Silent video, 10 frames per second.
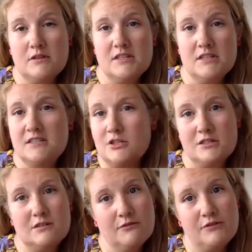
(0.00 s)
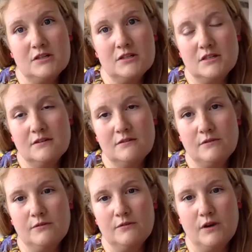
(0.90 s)
this is just the first of
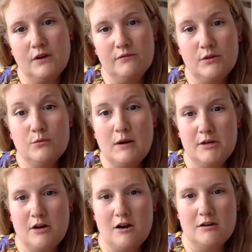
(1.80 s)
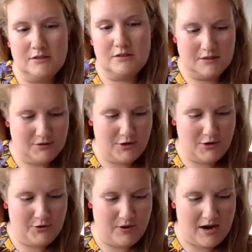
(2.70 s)
a few webinars.
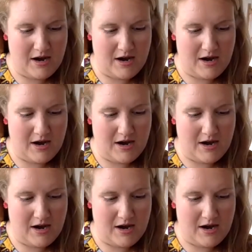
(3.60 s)
So